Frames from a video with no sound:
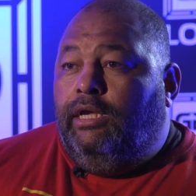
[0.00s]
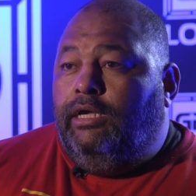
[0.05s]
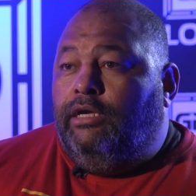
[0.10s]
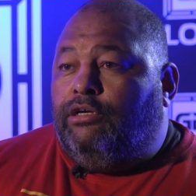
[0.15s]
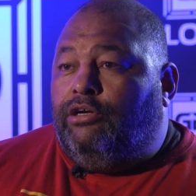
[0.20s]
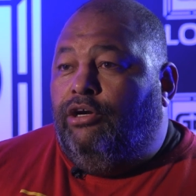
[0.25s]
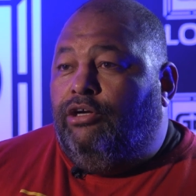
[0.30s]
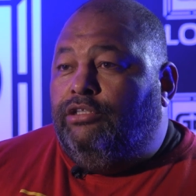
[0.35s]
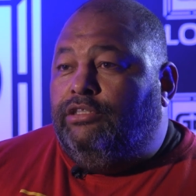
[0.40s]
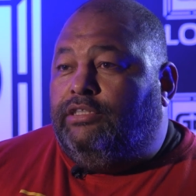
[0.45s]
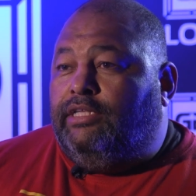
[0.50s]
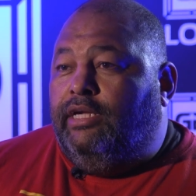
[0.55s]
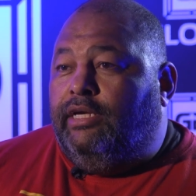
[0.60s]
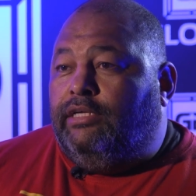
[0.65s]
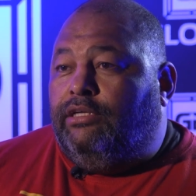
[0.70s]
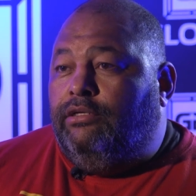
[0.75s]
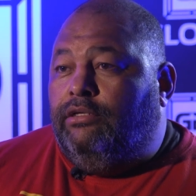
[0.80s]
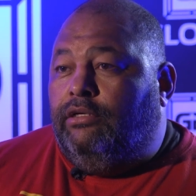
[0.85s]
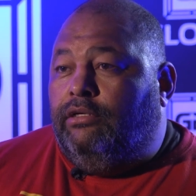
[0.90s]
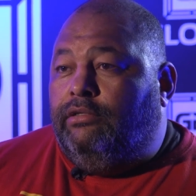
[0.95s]
in
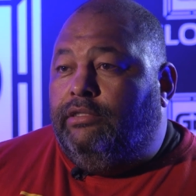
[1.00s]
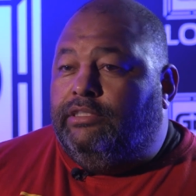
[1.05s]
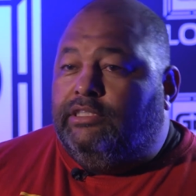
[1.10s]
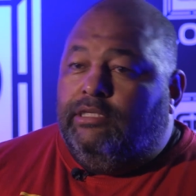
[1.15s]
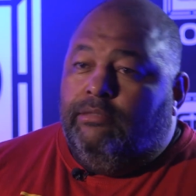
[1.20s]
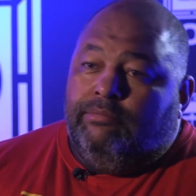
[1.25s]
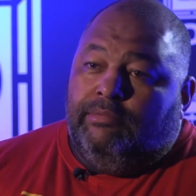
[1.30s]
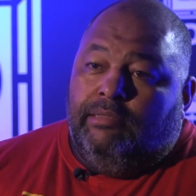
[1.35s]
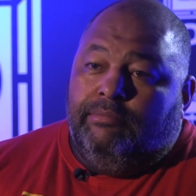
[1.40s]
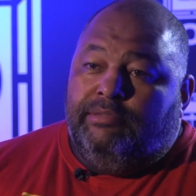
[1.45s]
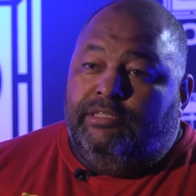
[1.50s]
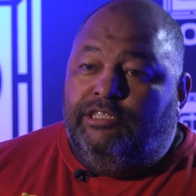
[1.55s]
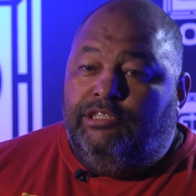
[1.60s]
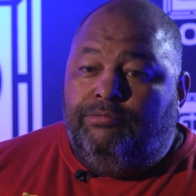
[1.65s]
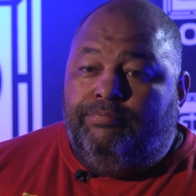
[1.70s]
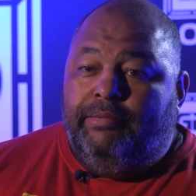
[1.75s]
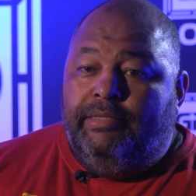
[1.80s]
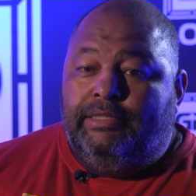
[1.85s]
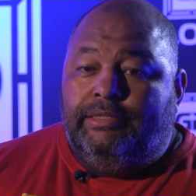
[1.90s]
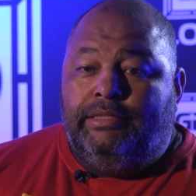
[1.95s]
contact, you know, and sometimes
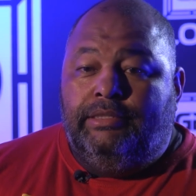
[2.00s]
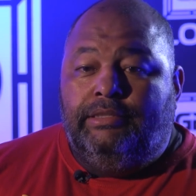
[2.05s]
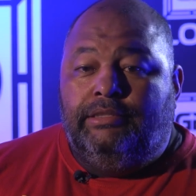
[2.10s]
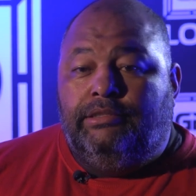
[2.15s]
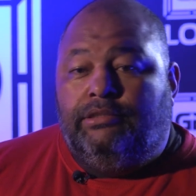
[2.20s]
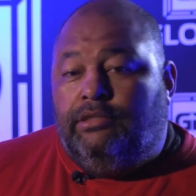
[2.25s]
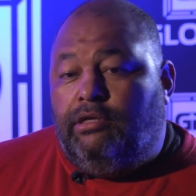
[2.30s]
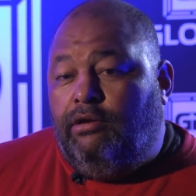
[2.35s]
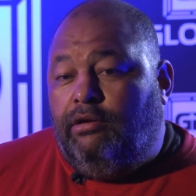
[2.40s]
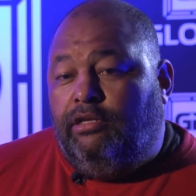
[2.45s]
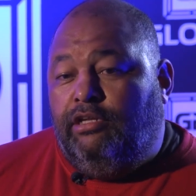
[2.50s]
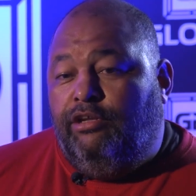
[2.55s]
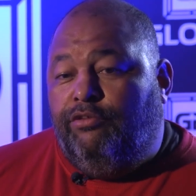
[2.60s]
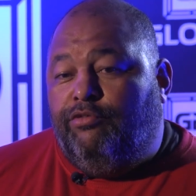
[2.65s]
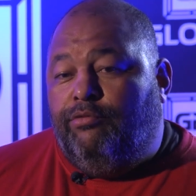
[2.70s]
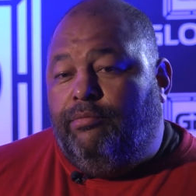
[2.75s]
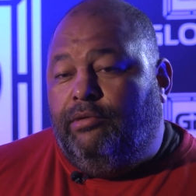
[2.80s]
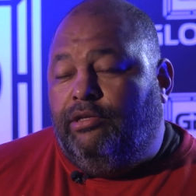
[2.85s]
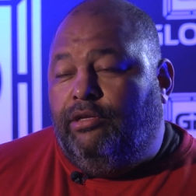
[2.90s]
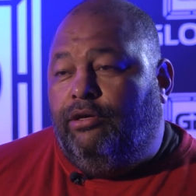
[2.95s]
he's busy, so I
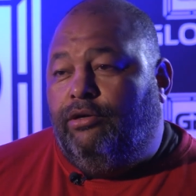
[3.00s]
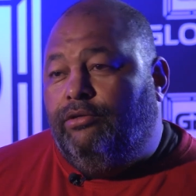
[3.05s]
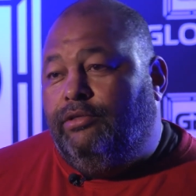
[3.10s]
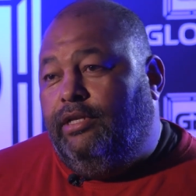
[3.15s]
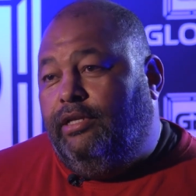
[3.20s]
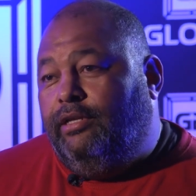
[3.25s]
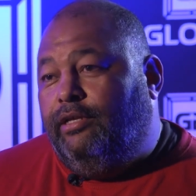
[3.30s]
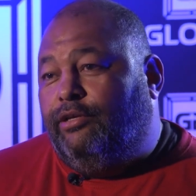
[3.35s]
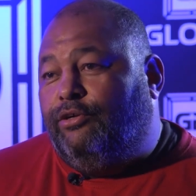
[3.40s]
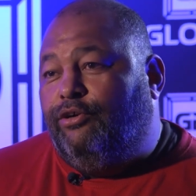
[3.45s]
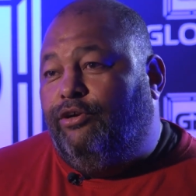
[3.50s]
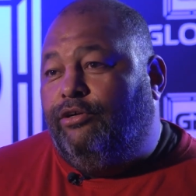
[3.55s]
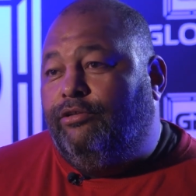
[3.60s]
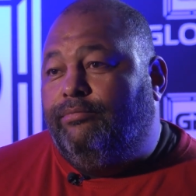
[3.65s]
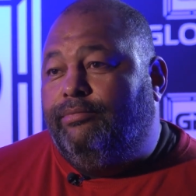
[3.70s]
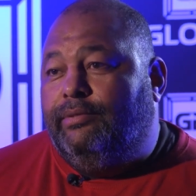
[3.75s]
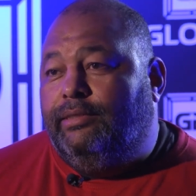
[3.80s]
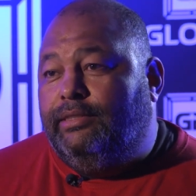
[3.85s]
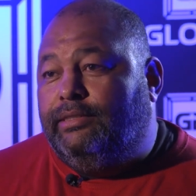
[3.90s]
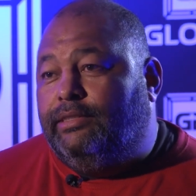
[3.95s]
leave him alone, and he
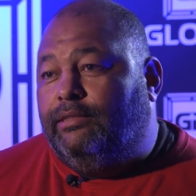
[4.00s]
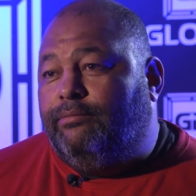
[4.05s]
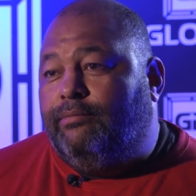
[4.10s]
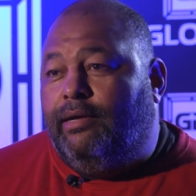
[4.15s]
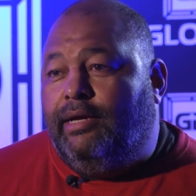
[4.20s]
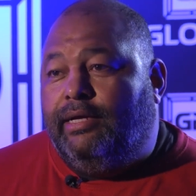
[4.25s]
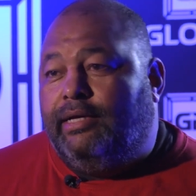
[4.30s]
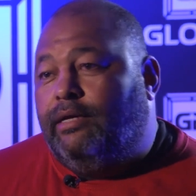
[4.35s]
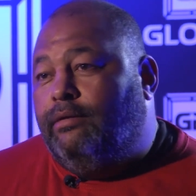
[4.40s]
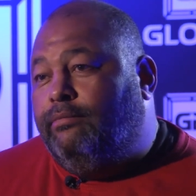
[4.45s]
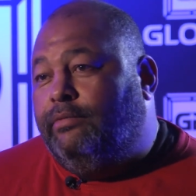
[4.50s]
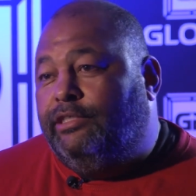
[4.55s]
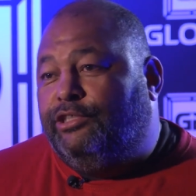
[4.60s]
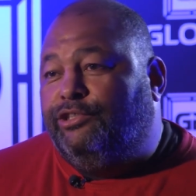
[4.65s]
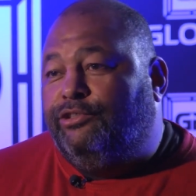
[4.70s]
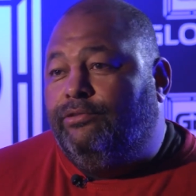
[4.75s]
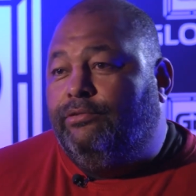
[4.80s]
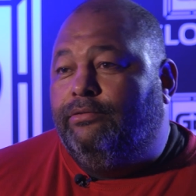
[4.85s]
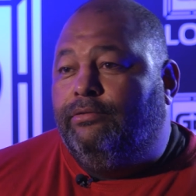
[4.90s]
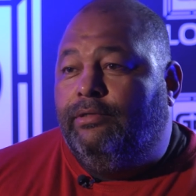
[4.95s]
called me, he said, Mike, I
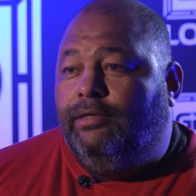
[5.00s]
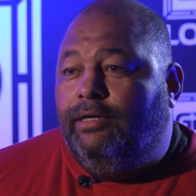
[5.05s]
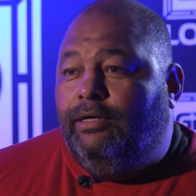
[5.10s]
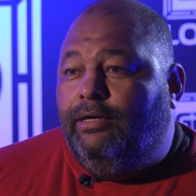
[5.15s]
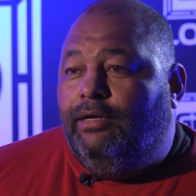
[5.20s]
miss you.